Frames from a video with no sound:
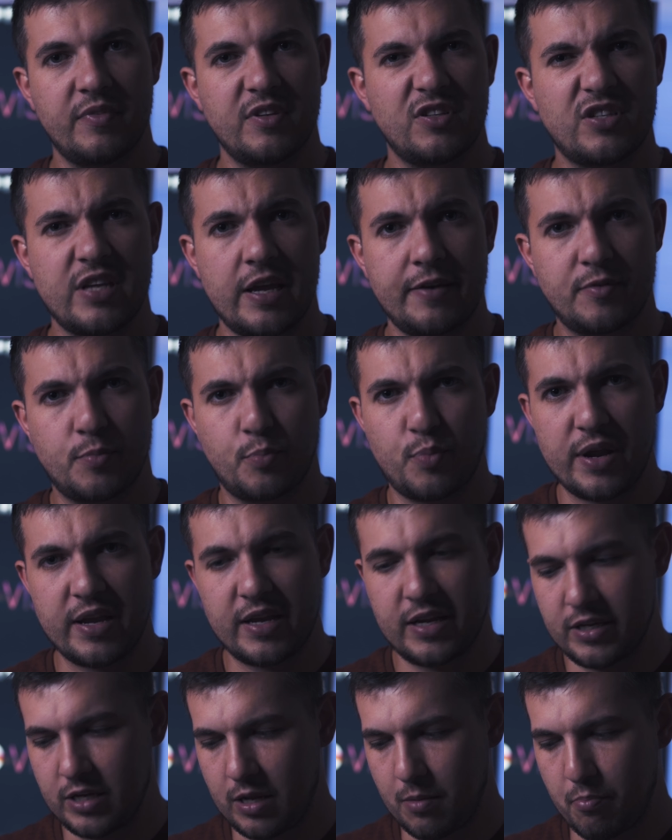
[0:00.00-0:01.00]
Saves
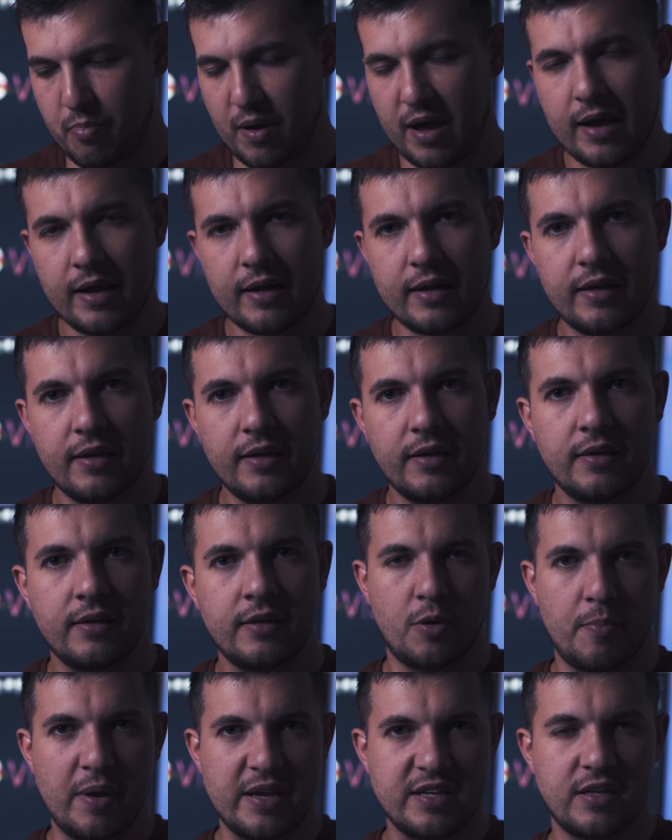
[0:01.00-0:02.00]
breaking your back. You
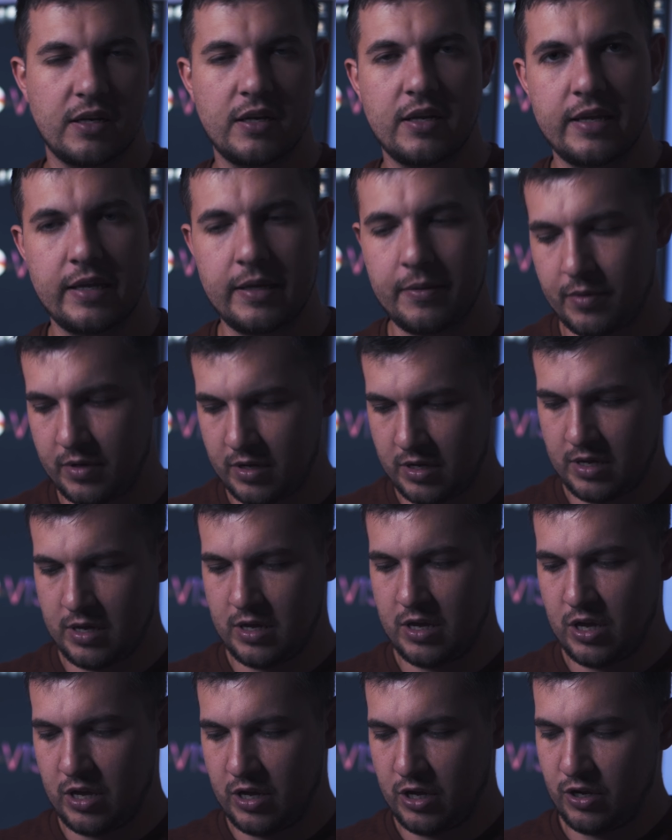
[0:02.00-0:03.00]
can basically
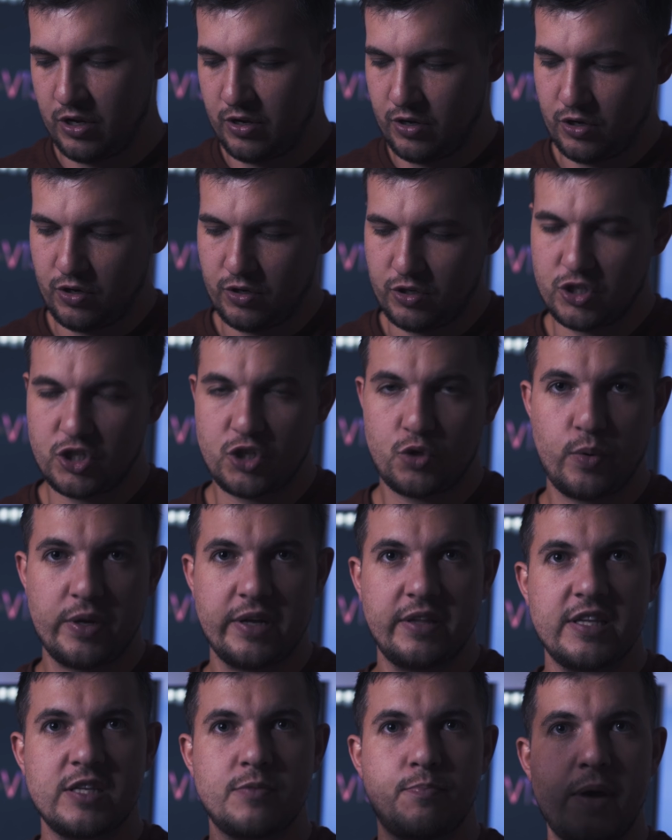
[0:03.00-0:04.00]

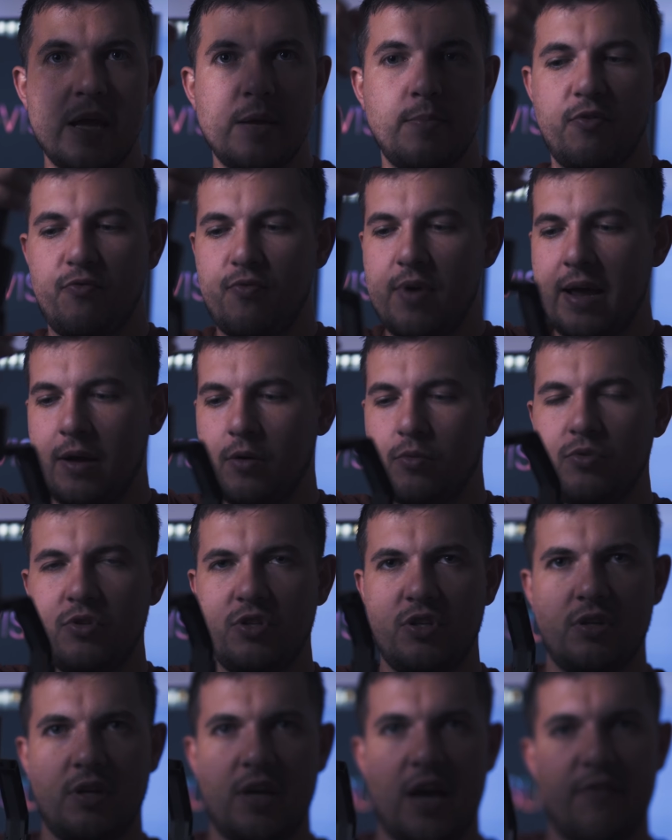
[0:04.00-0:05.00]
swing this baby round,
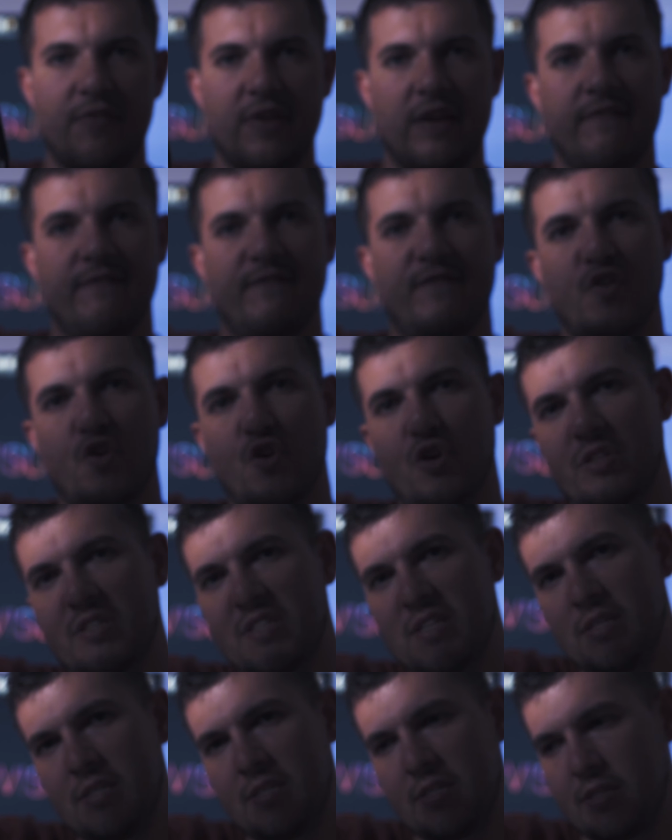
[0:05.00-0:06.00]
have it
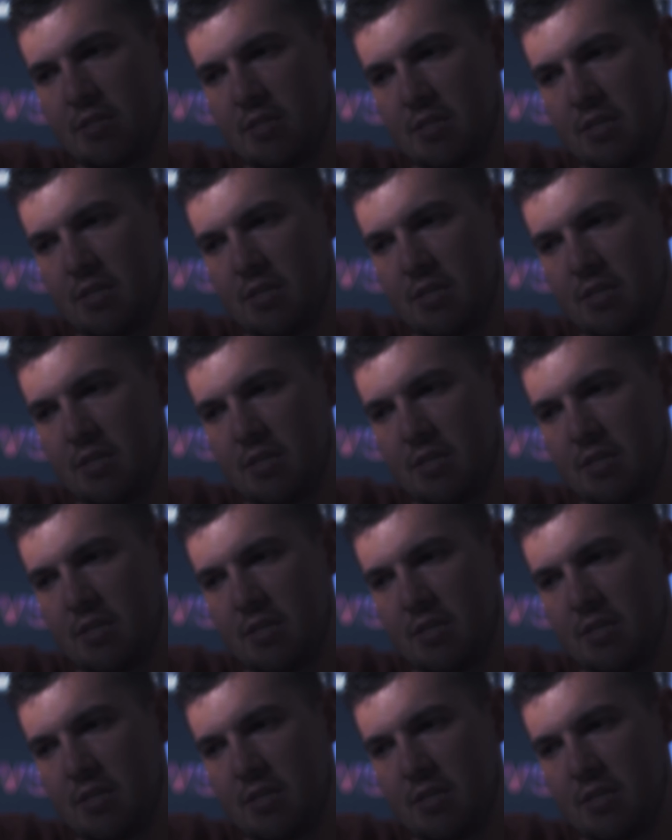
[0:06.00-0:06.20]
inverted,